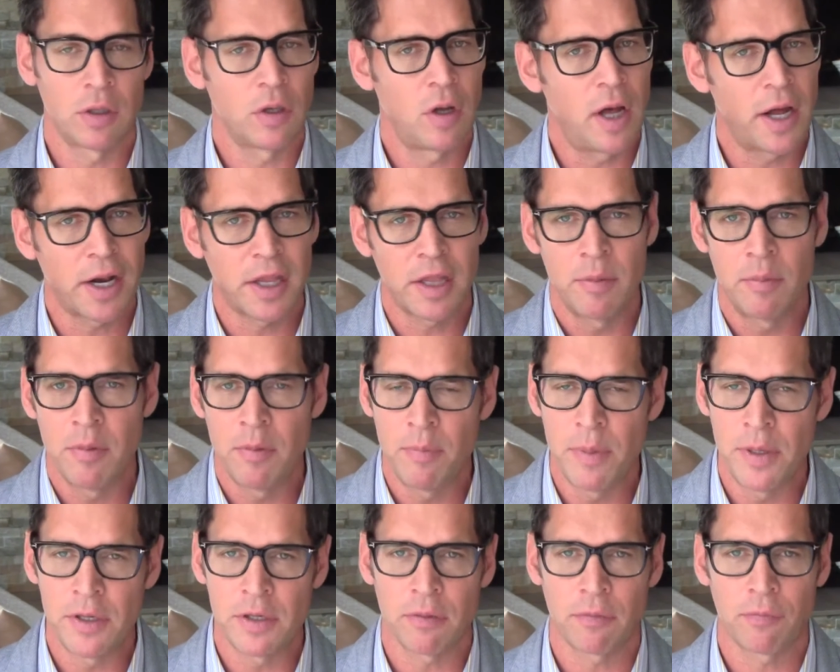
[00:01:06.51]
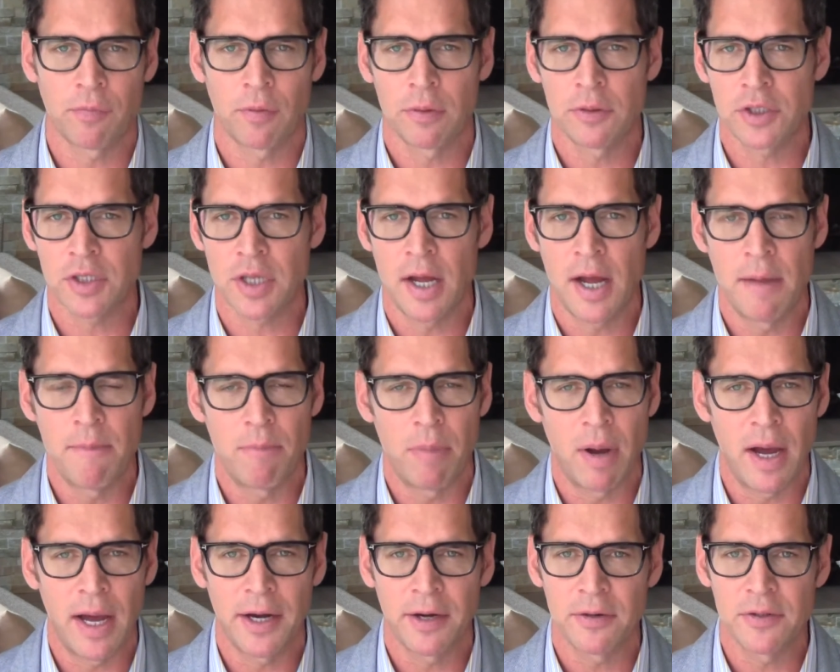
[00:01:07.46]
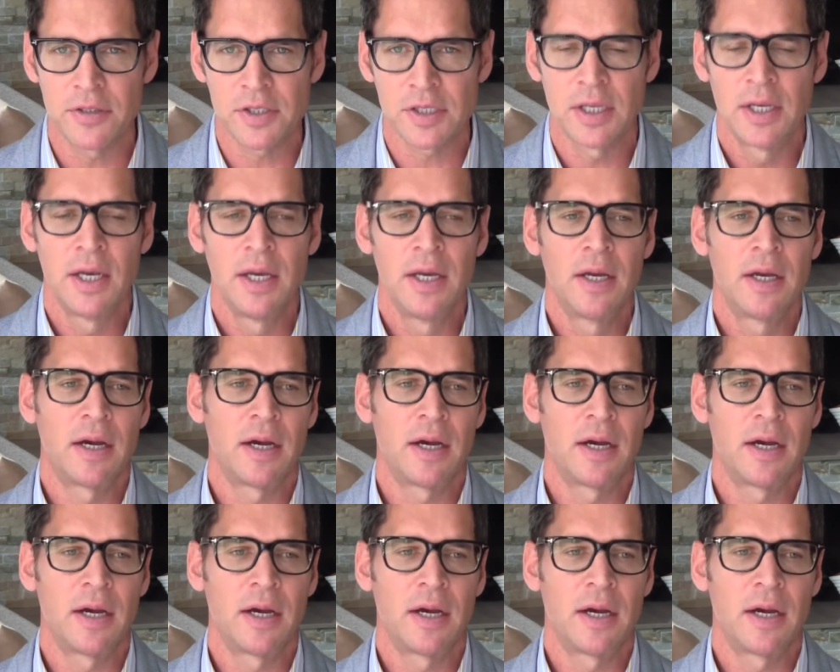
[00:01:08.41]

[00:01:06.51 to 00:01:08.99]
A lot of them have been to first-time buyers.